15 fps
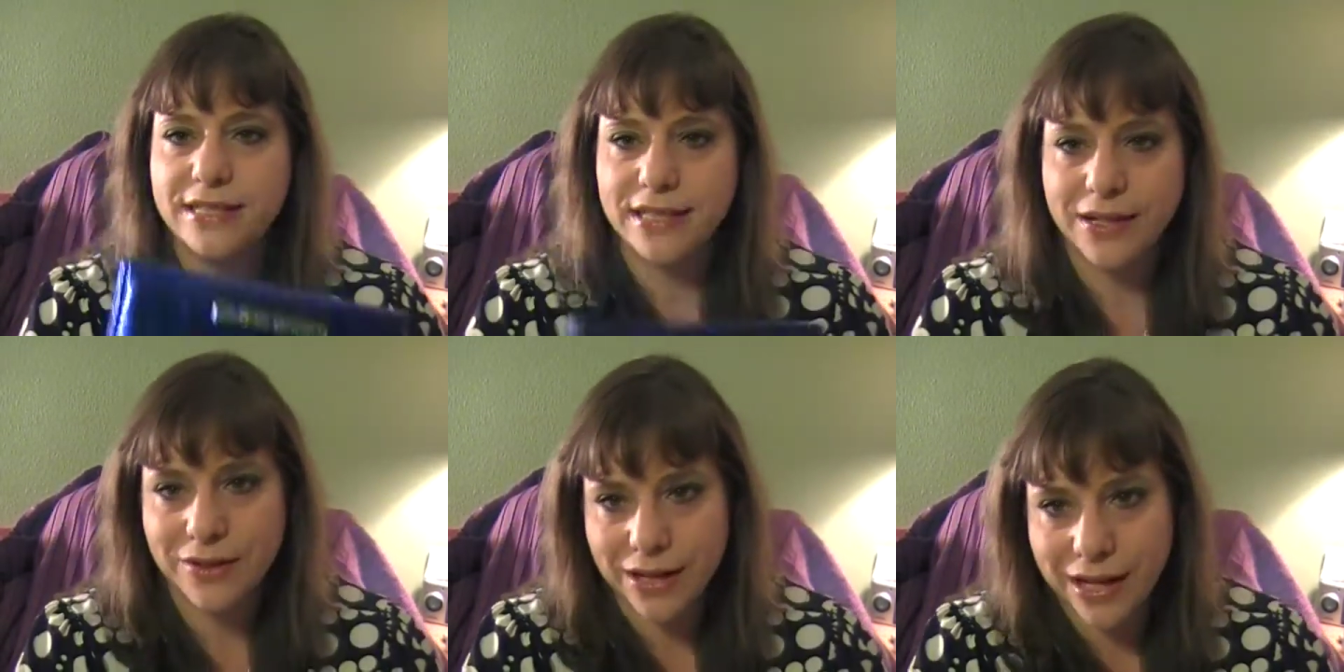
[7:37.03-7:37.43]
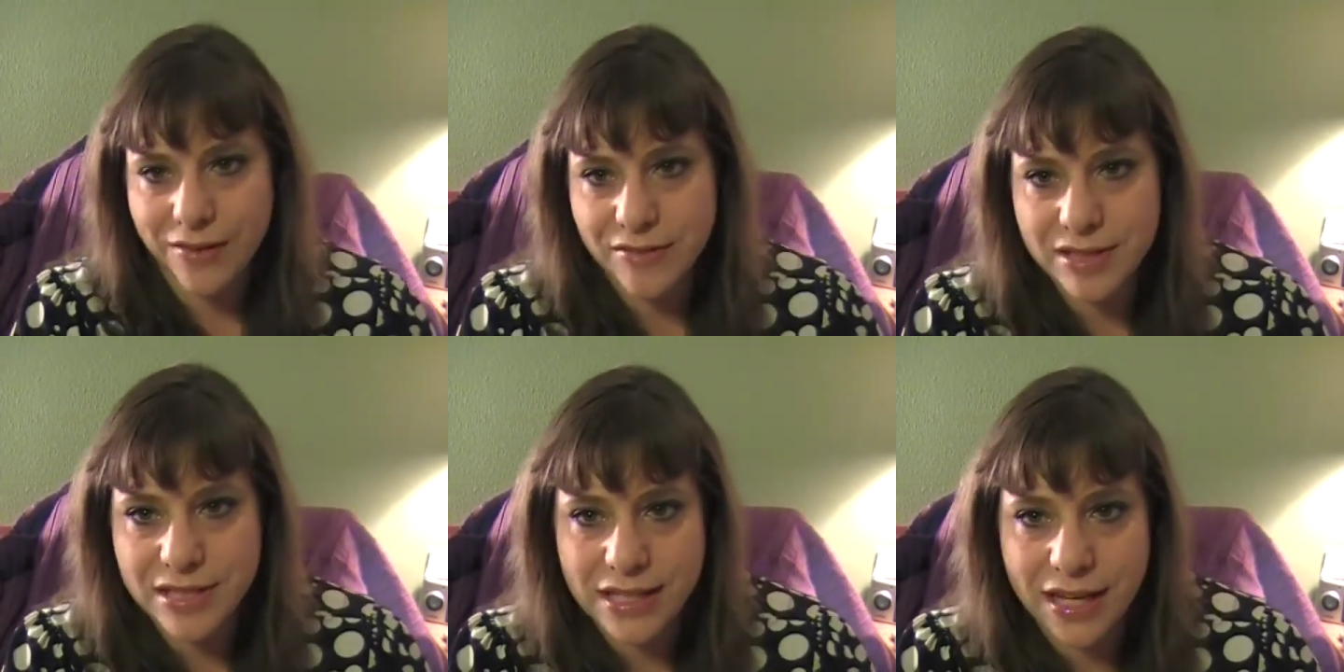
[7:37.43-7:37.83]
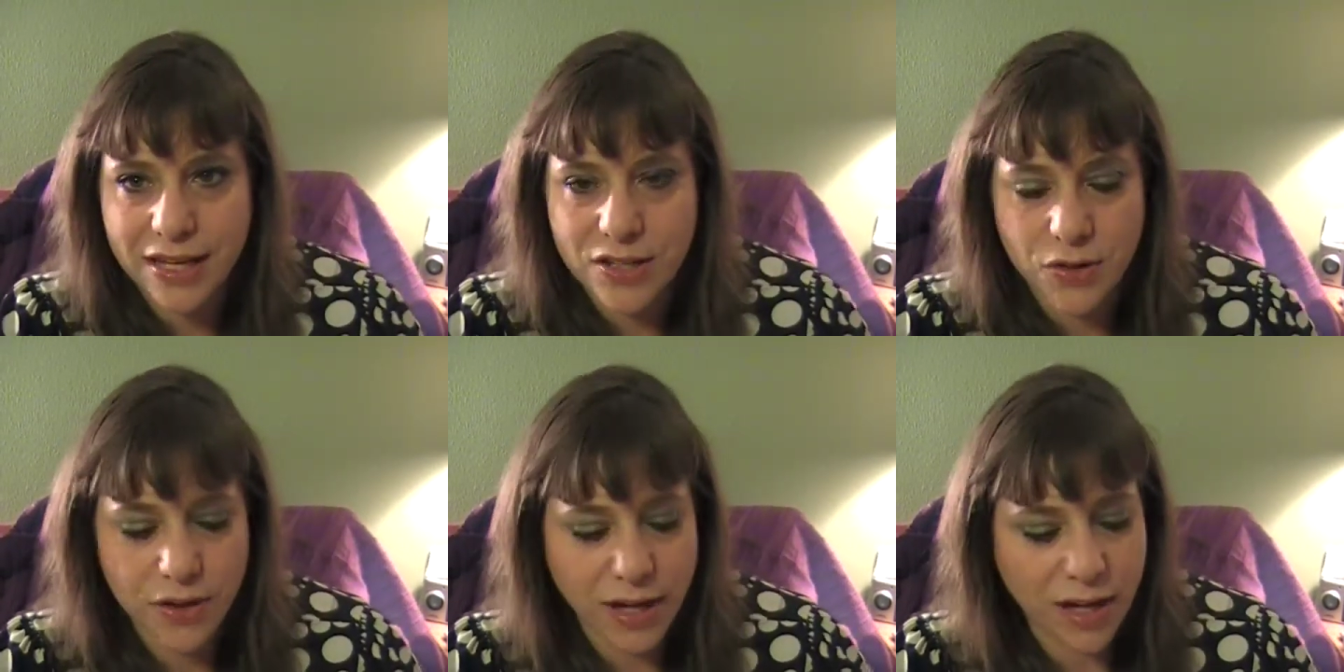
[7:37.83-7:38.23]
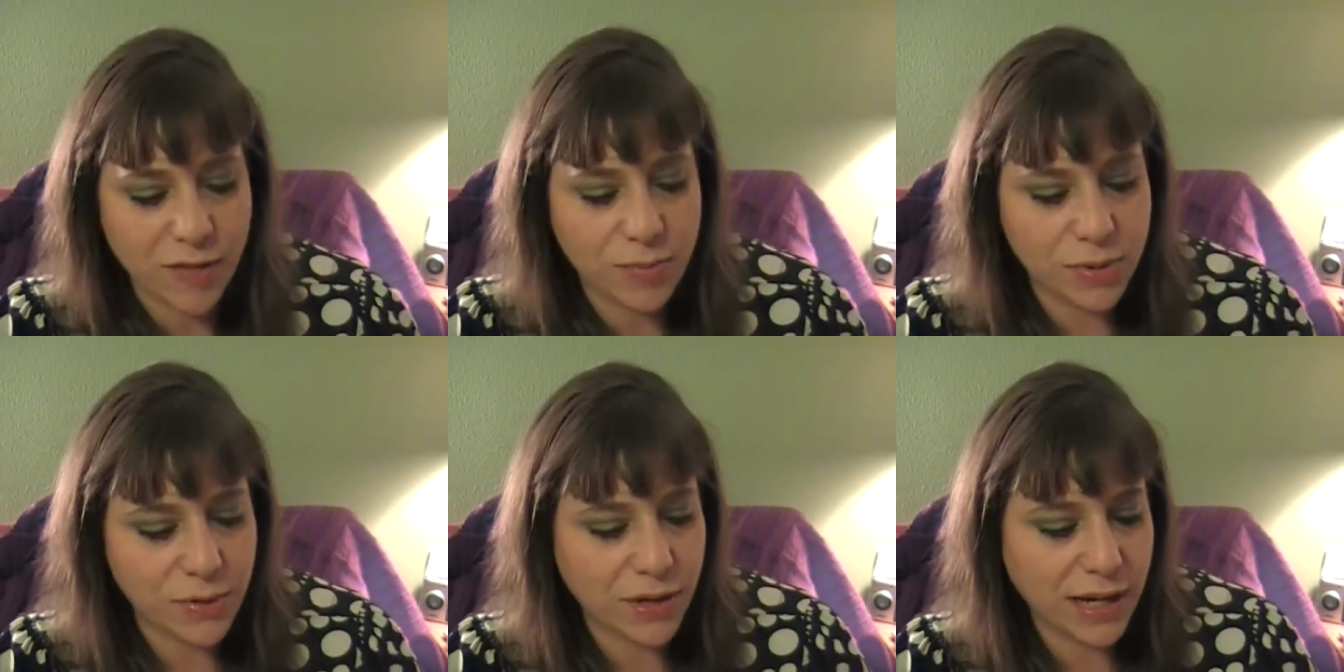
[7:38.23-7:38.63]
Uh, obviously, I don't have
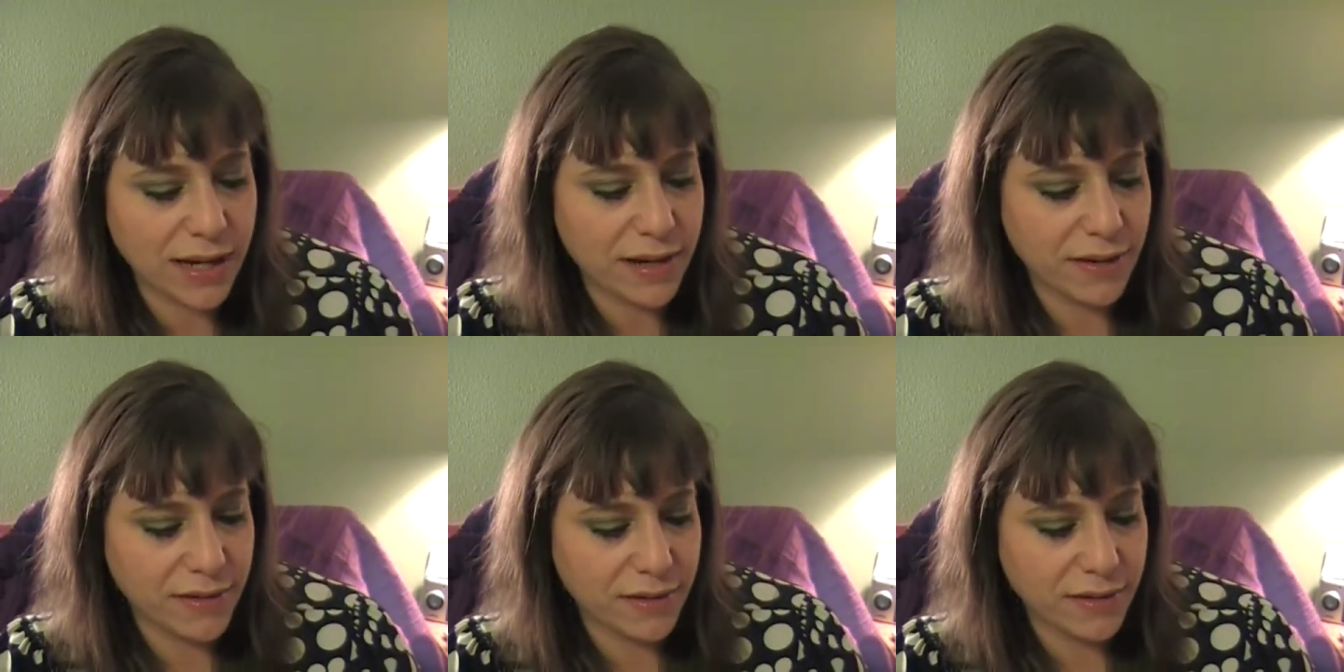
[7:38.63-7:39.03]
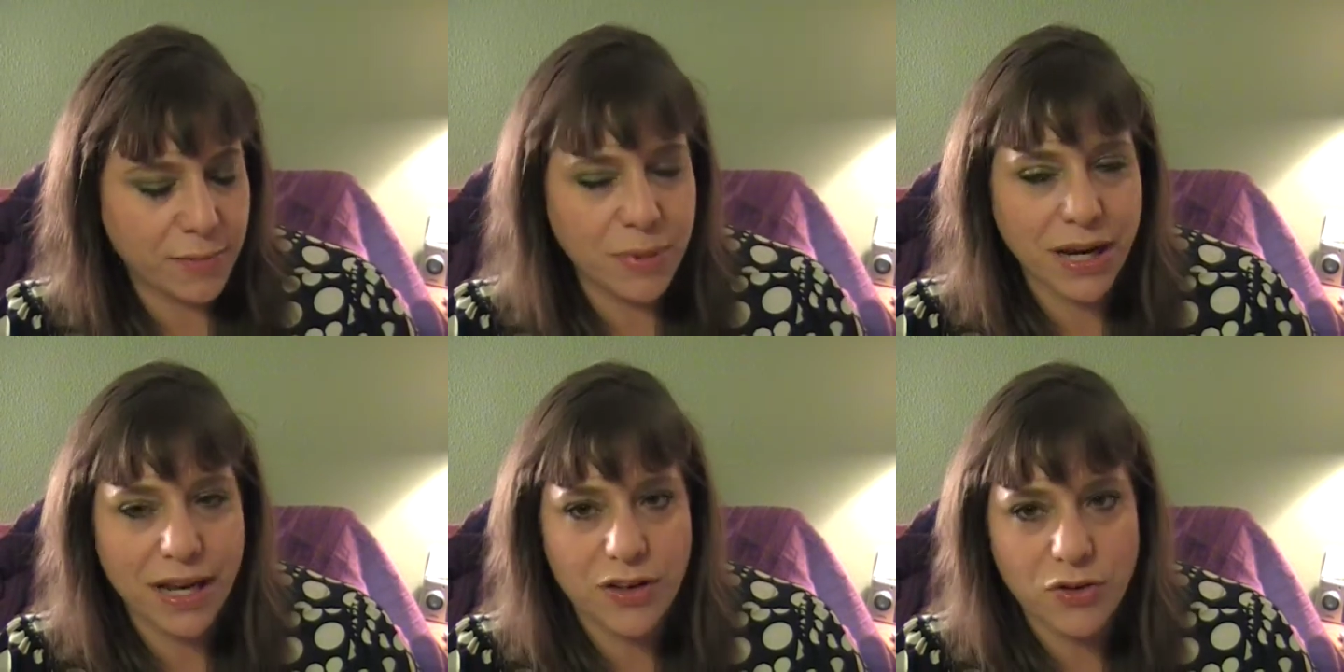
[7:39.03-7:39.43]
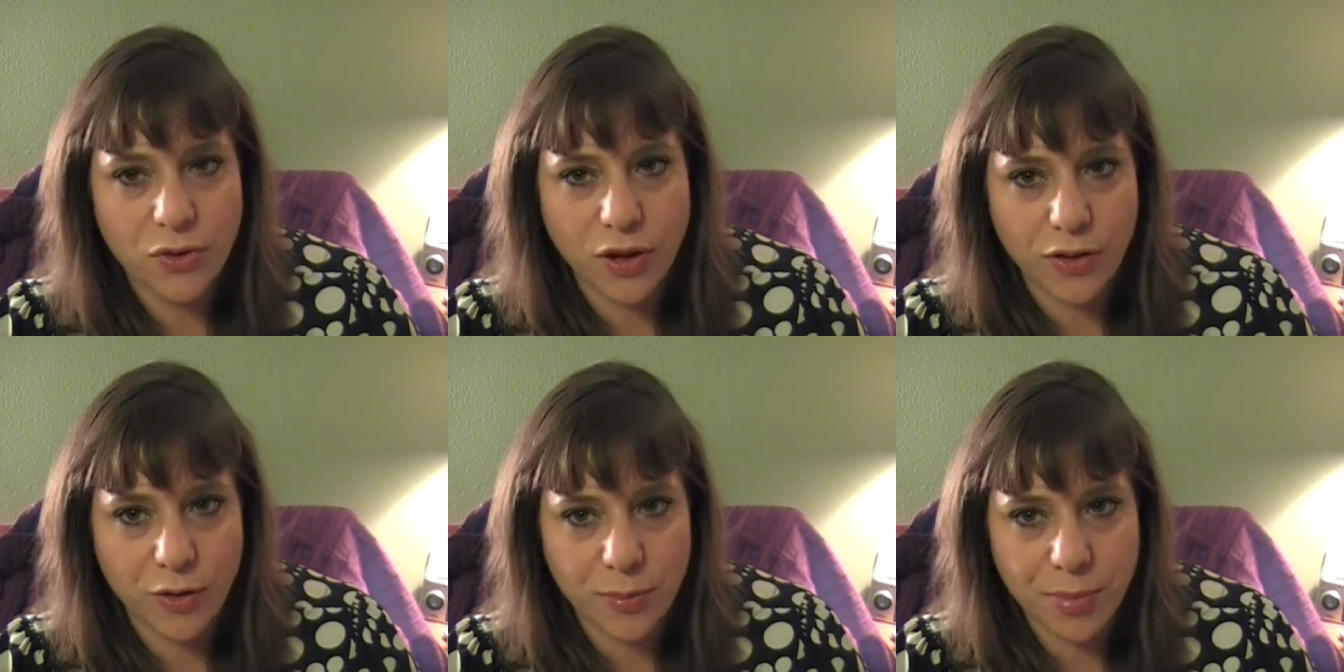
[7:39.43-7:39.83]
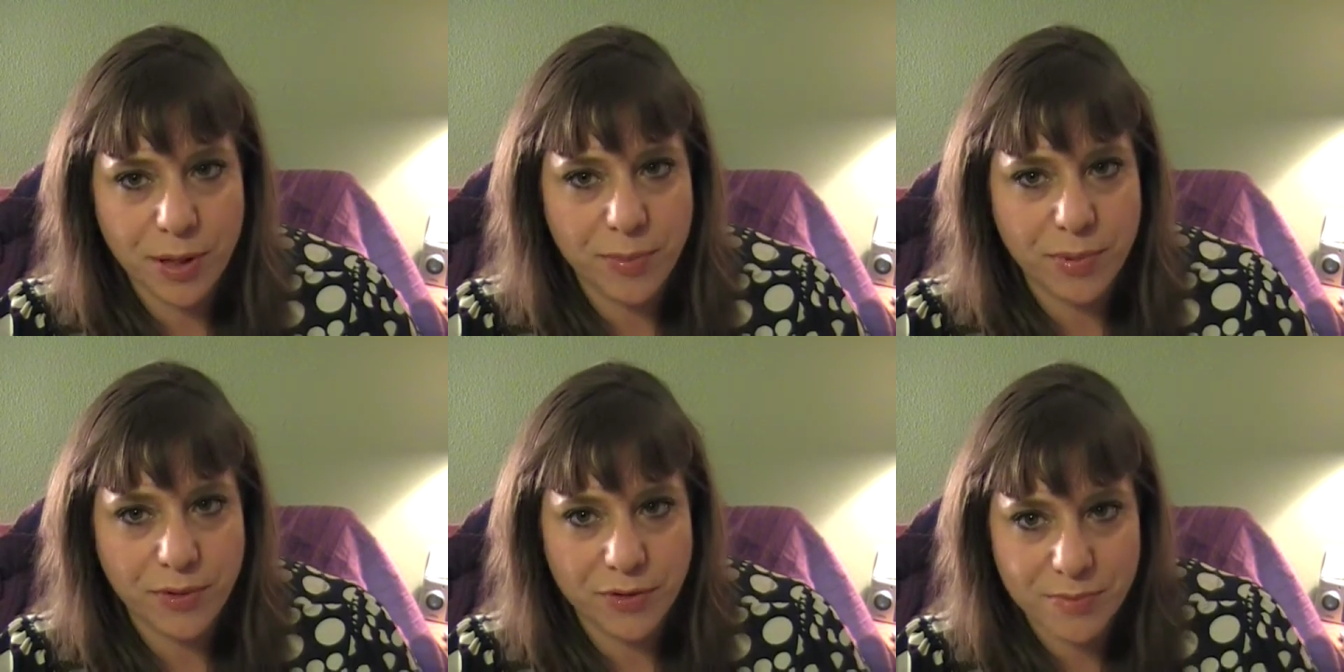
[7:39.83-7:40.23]
blue eyes, but I do other
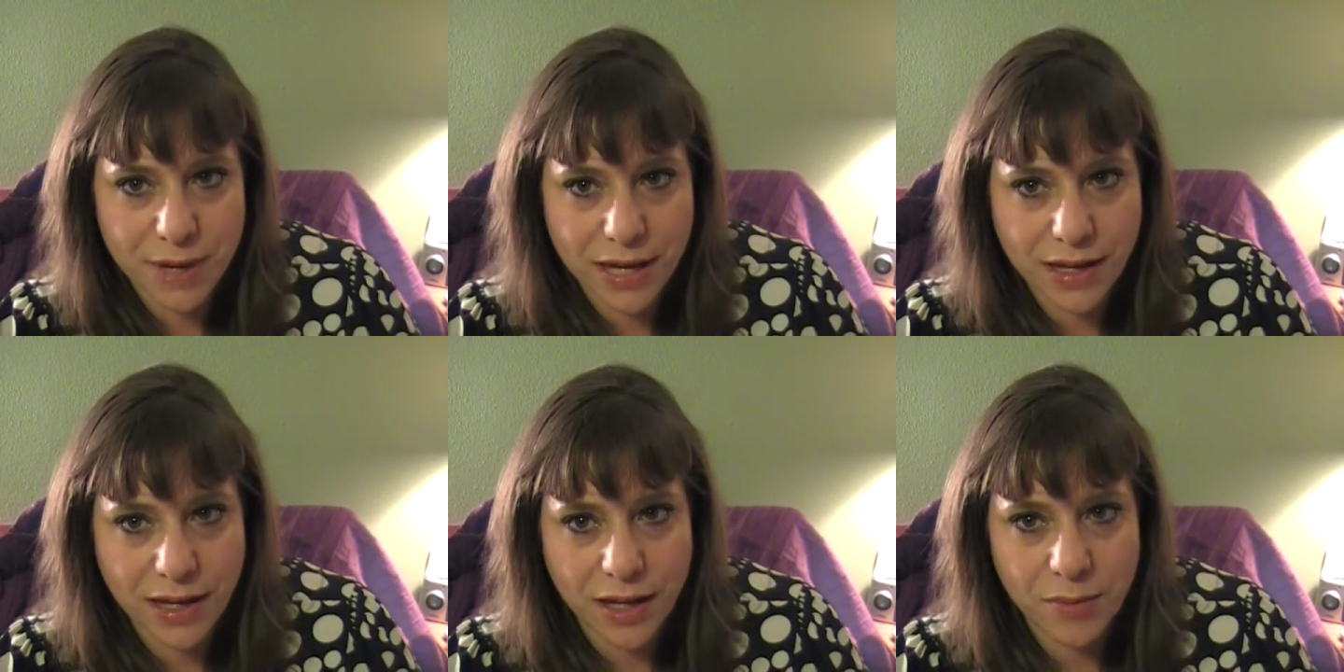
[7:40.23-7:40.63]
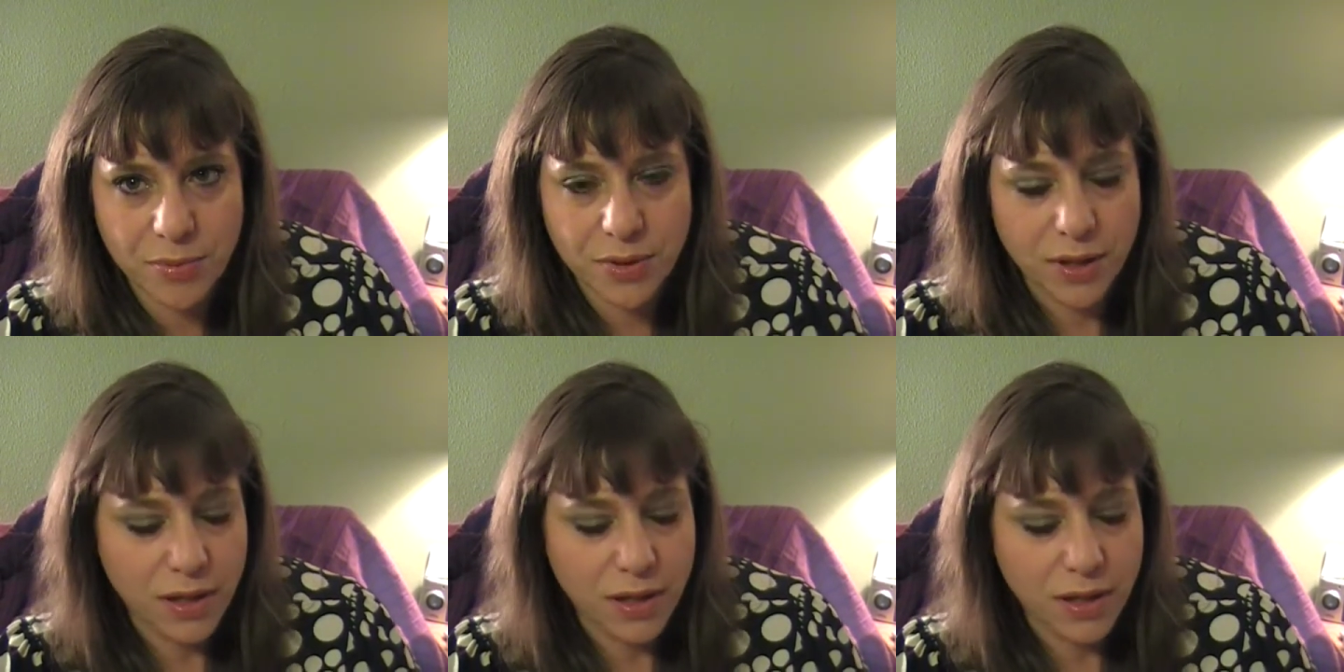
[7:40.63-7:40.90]
people's makeup.